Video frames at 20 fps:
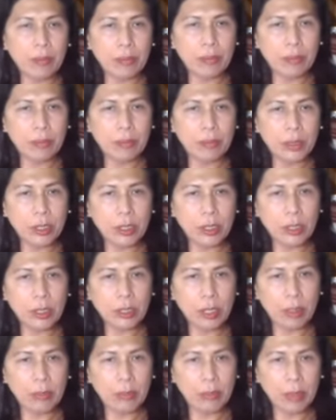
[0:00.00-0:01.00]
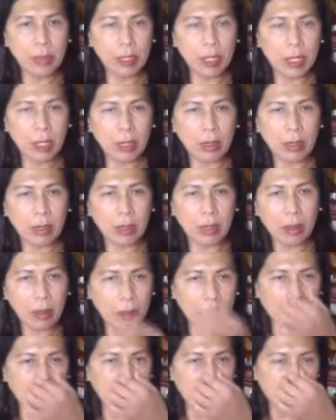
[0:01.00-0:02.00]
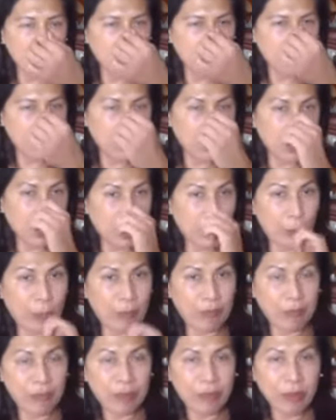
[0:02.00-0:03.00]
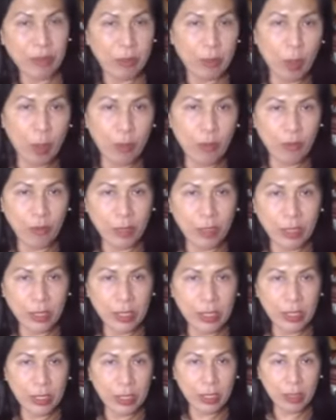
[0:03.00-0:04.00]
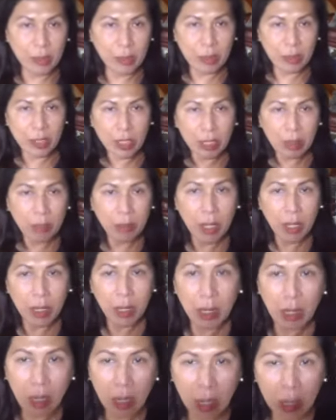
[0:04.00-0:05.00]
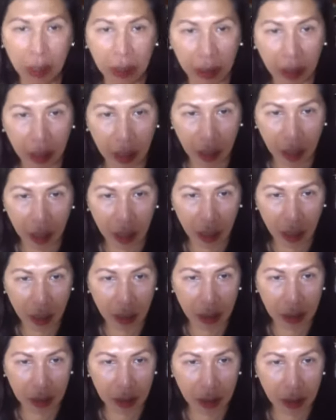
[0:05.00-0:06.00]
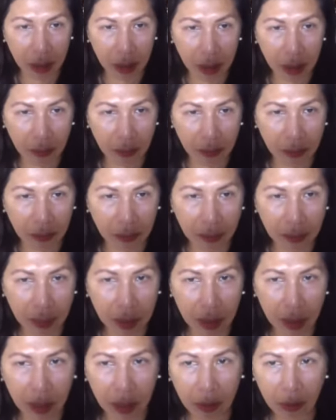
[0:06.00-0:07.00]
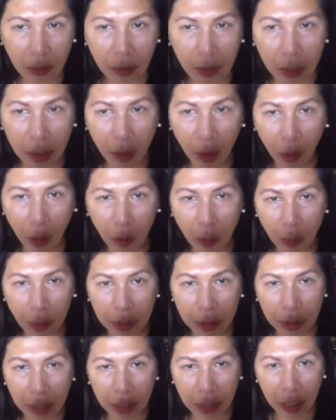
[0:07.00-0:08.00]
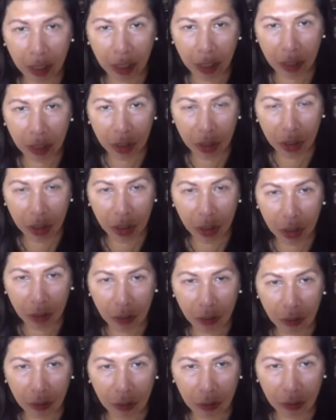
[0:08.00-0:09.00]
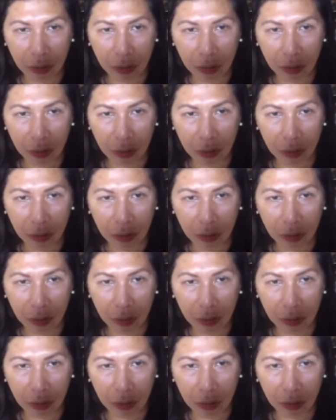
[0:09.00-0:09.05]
she's um thing. Um, so hopefully he will come on, and um, we all will just end the show